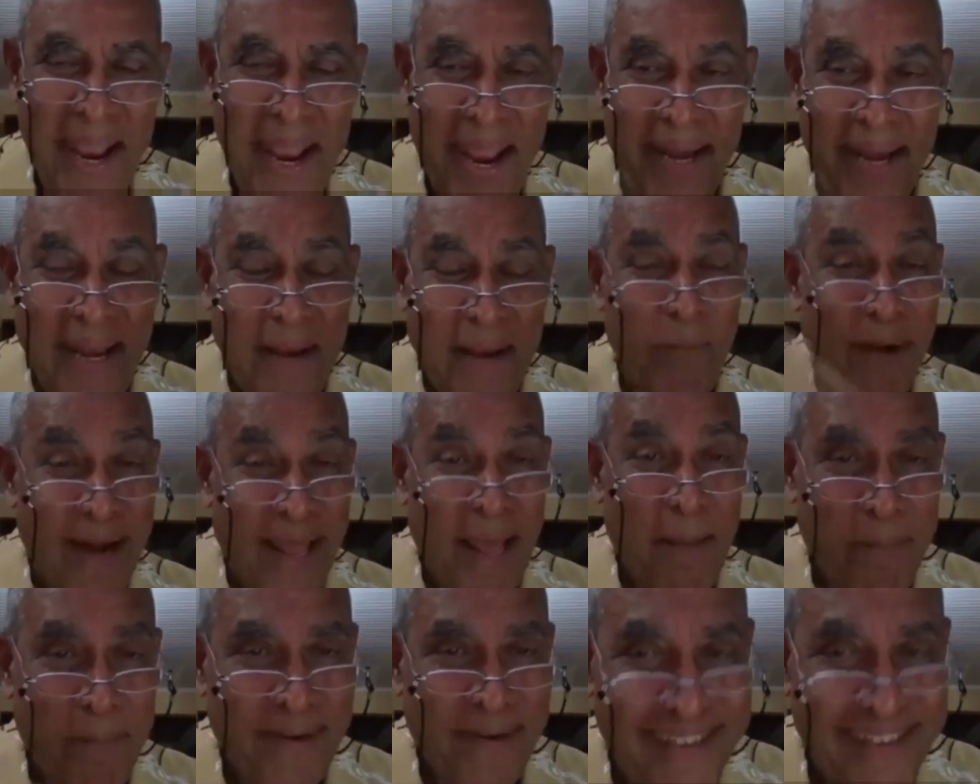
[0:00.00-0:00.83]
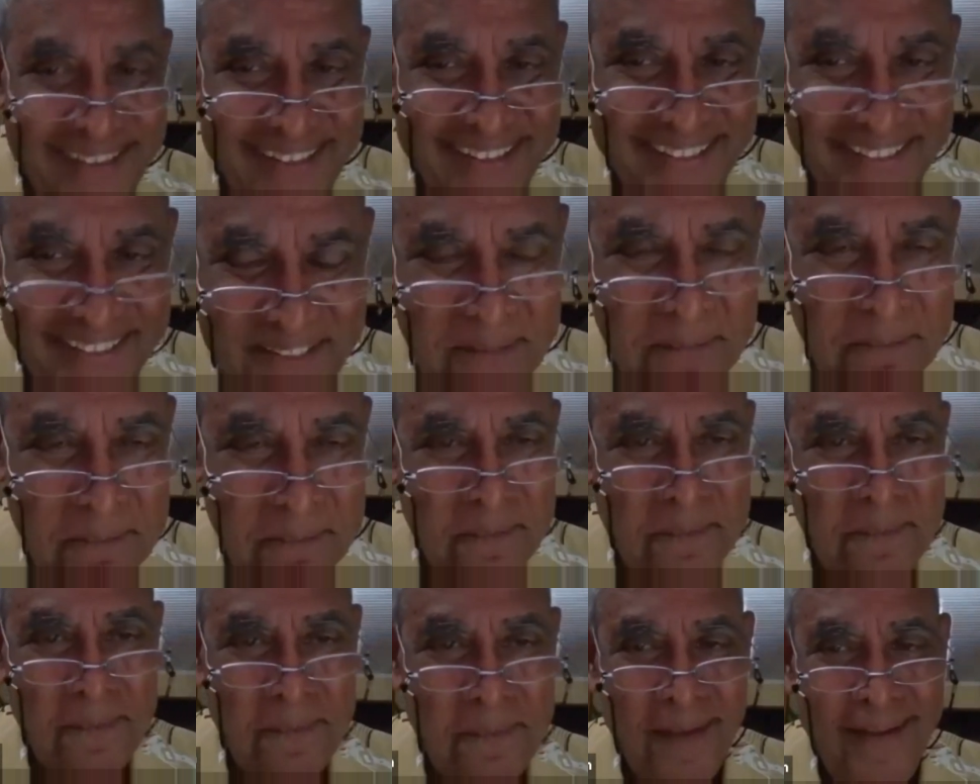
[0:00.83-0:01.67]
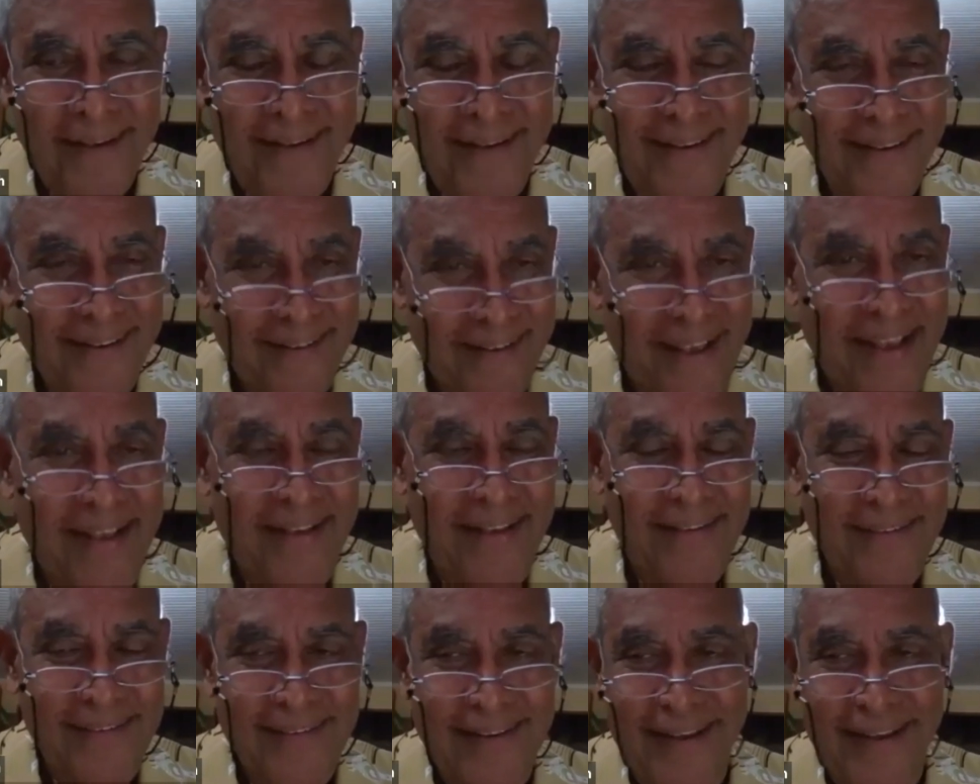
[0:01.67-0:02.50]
and then what happened? Okay,